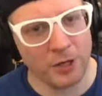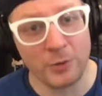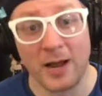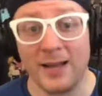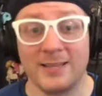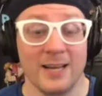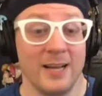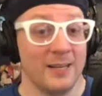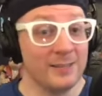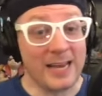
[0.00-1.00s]
guys,
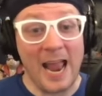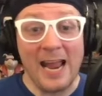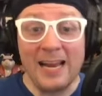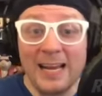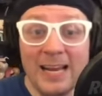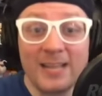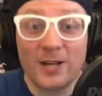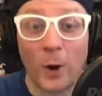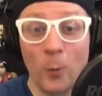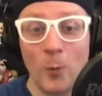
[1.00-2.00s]
Kae is
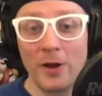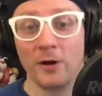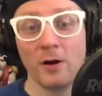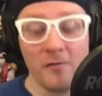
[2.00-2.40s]
our winner